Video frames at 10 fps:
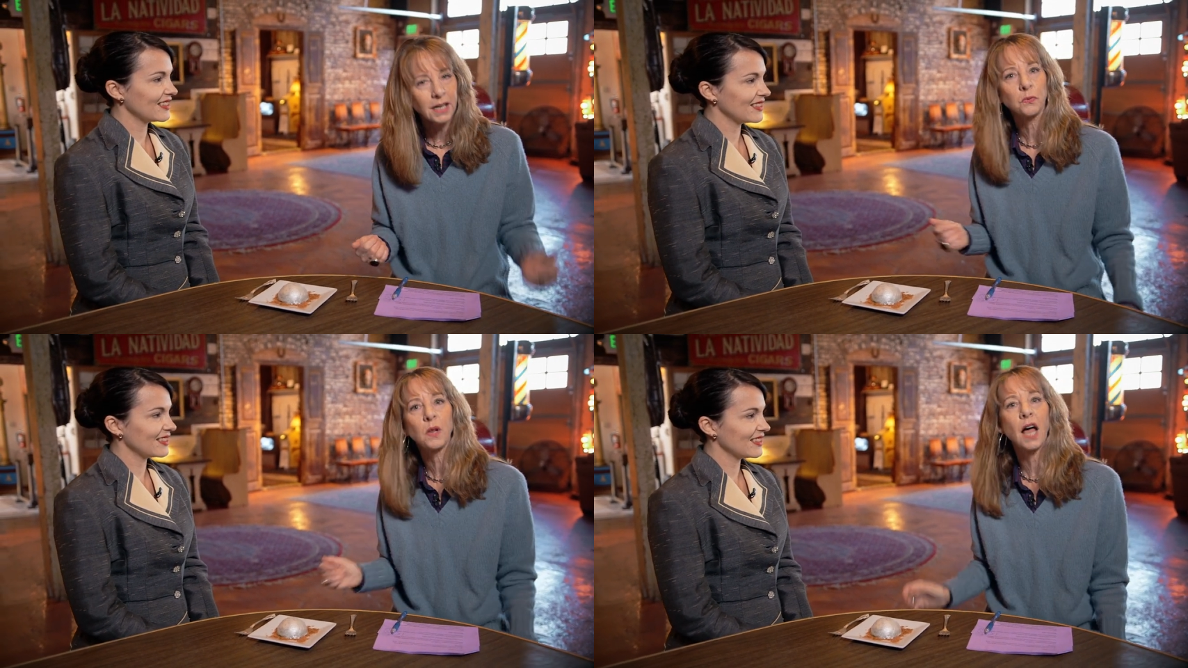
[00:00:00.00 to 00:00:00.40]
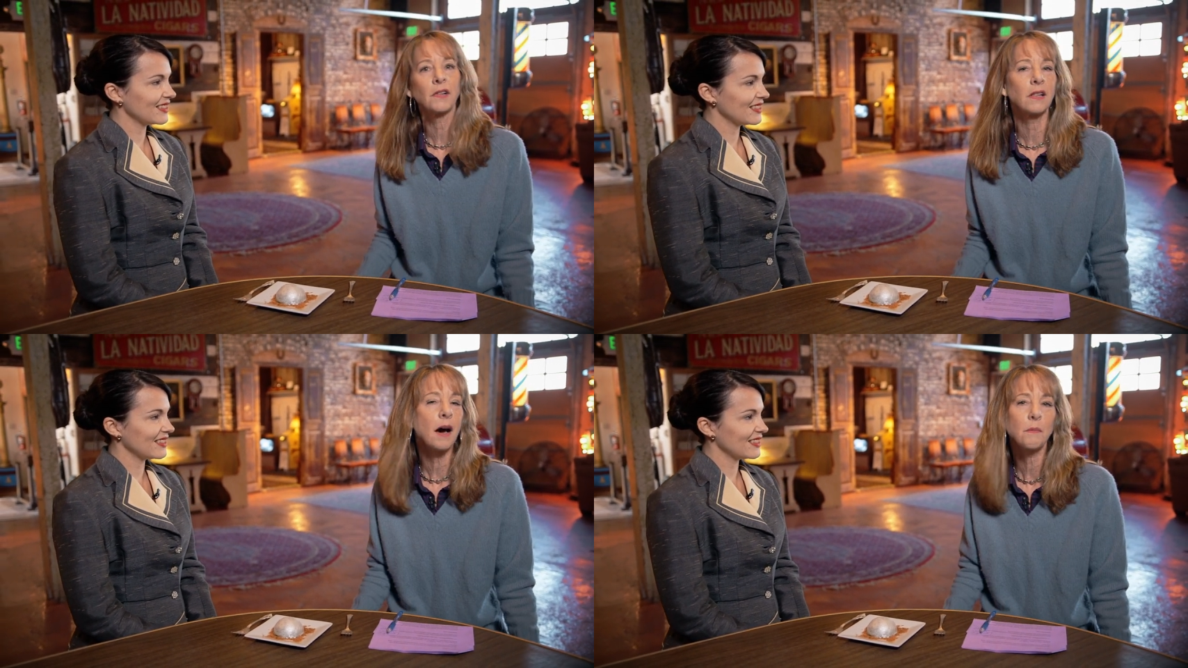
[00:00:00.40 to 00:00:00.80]
Speaker 1: because we'll
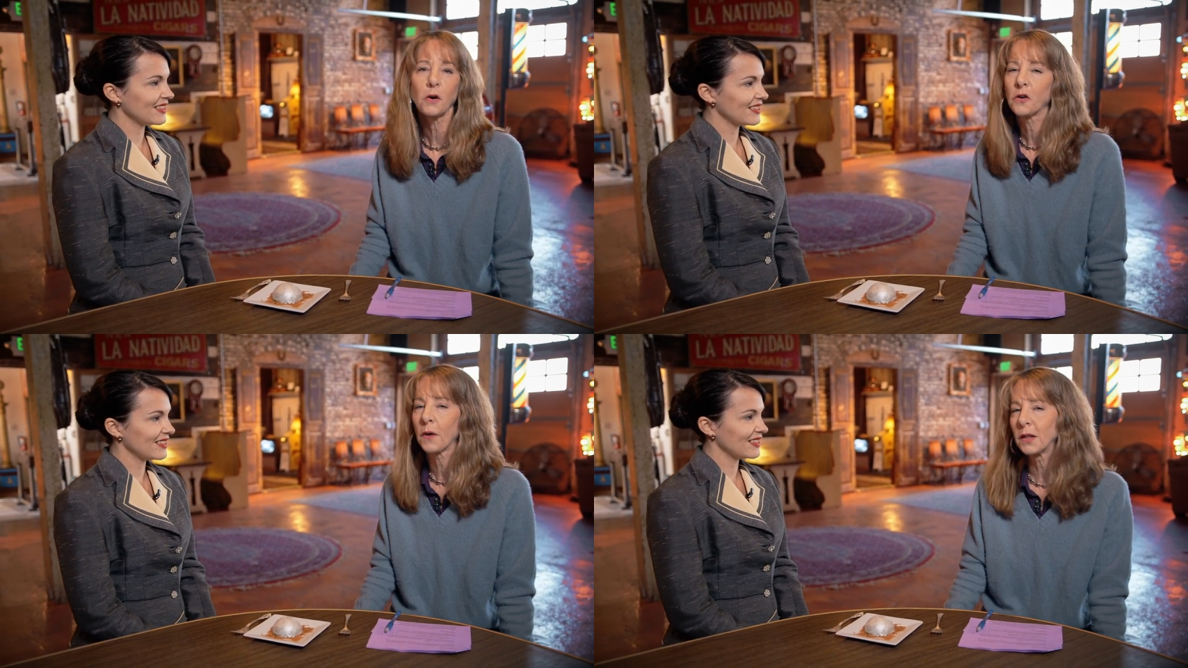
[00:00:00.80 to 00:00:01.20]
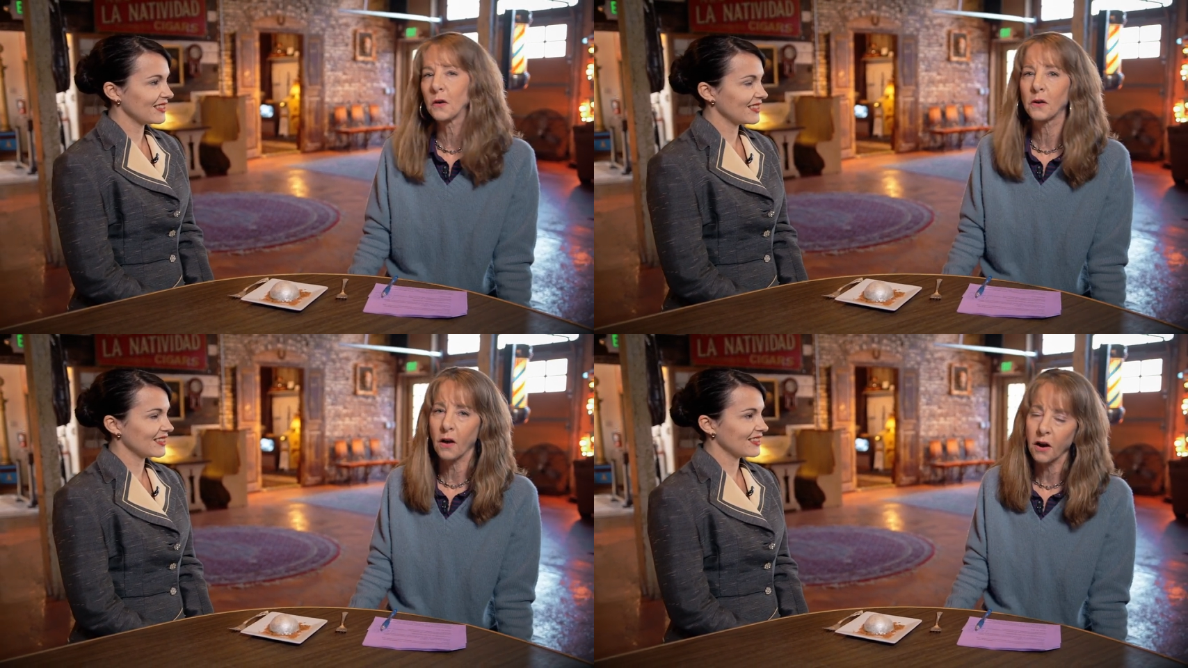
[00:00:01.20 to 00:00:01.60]
have a lot more great
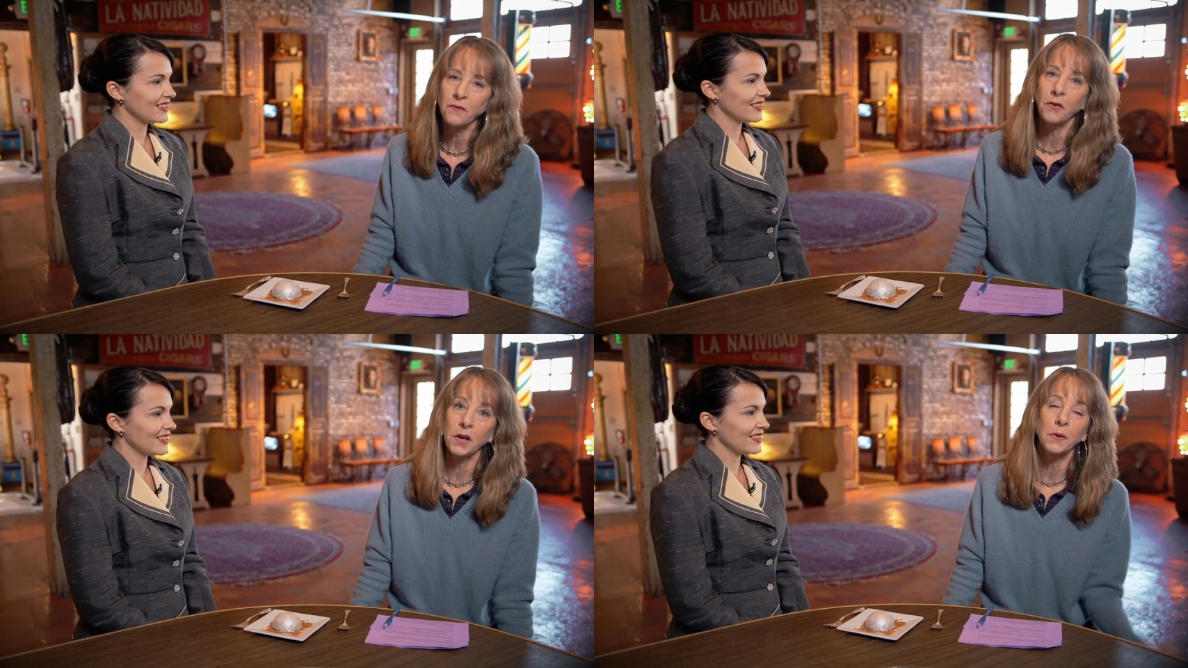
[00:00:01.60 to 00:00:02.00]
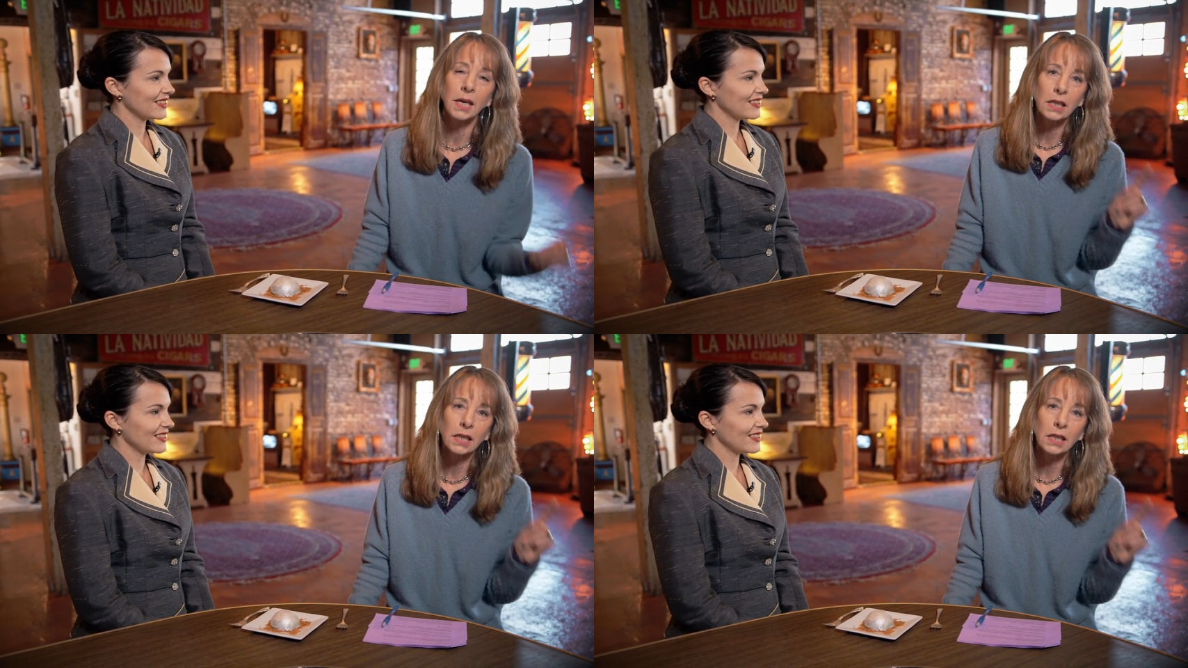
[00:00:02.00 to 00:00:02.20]
local art for you,